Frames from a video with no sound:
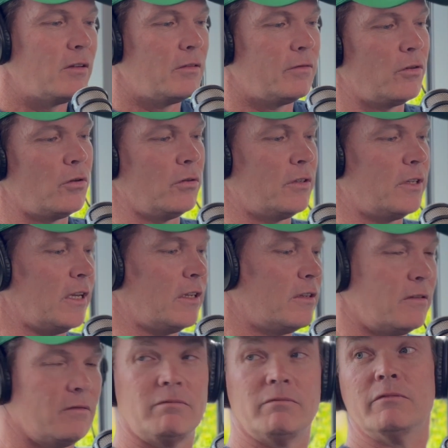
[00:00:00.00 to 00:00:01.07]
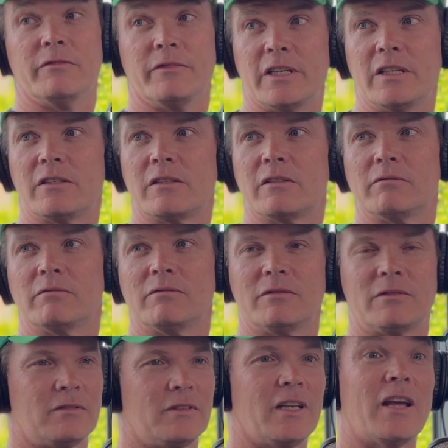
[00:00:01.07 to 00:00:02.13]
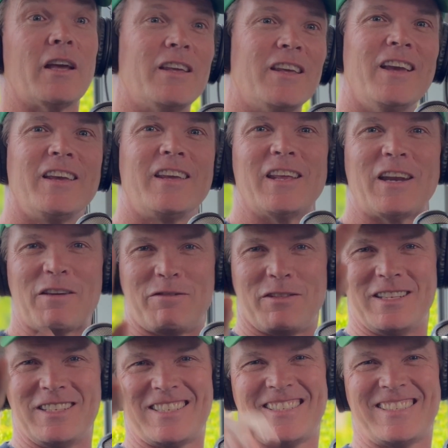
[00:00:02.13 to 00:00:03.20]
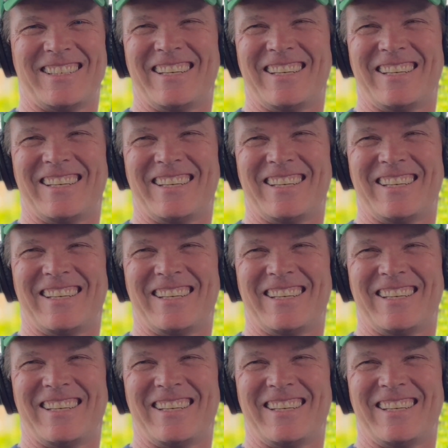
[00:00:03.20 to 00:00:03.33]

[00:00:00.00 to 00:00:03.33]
Of course, that's Vince. G'day, Vince.